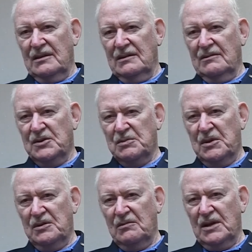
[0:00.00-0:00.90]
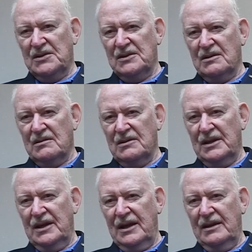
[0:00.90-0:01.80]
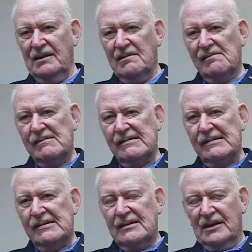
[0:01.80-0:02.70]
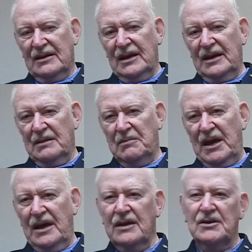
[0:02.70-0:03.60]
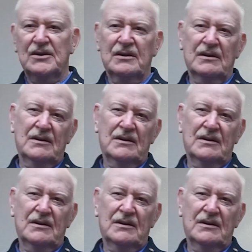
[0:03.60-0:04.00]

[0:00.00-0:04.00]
a Smith & Wesson 38, and I had a badge.